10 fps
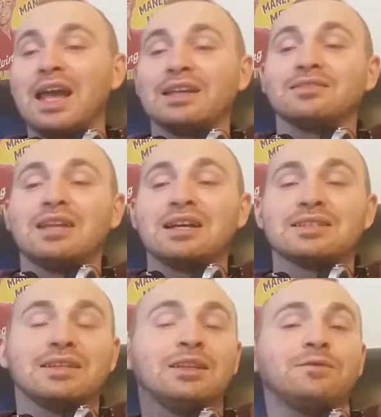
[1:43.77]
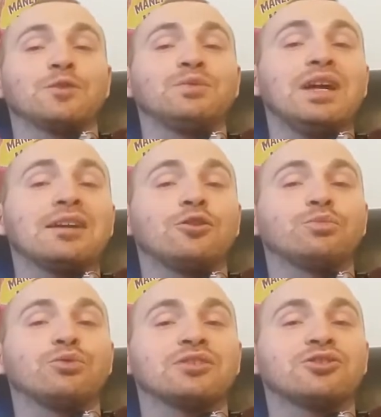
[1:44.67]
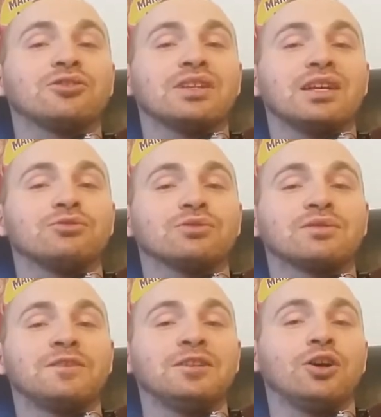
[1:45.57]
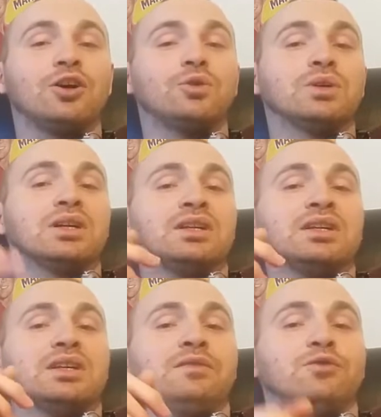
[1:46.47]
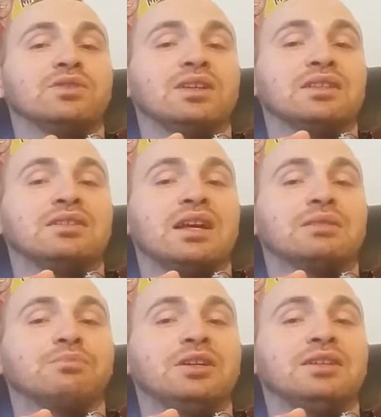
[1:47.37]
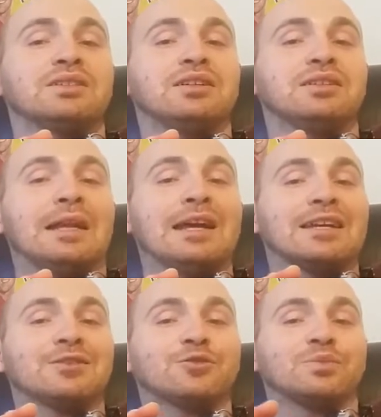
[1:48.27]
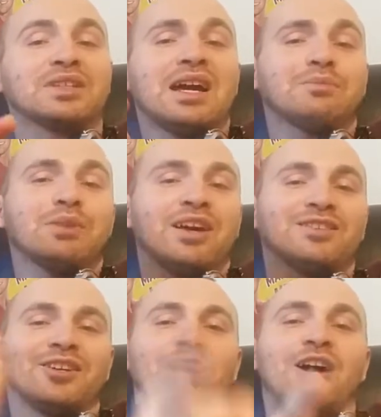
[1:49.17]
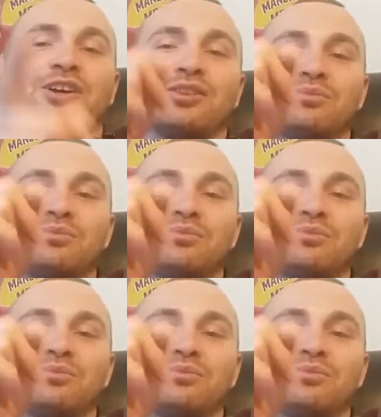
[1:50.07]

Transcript: and that's it from me I hope you enjoyed the news video uh, if you did then please hit like and subscribe and I'll